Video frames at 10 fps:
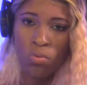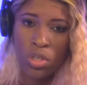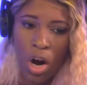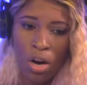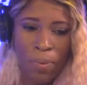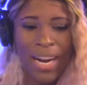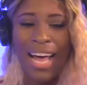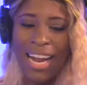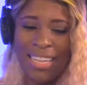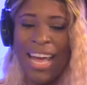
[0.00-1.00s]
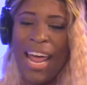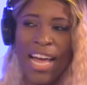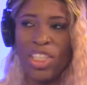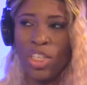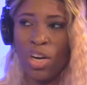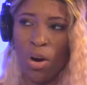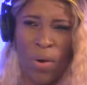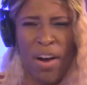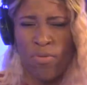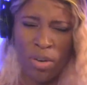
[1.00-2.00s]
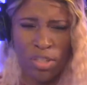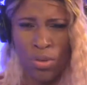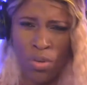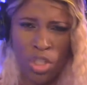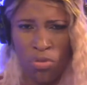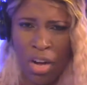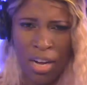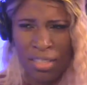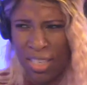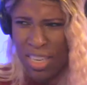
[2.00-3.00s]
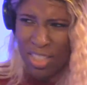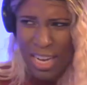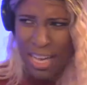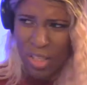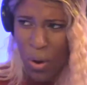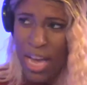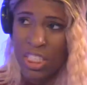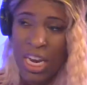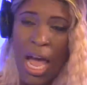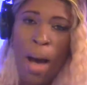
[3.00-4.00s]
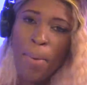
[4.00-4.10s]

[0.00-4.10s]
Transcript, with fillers: dark, but not like that edgy dark where everyone's doing drugs and isn't that so edgy?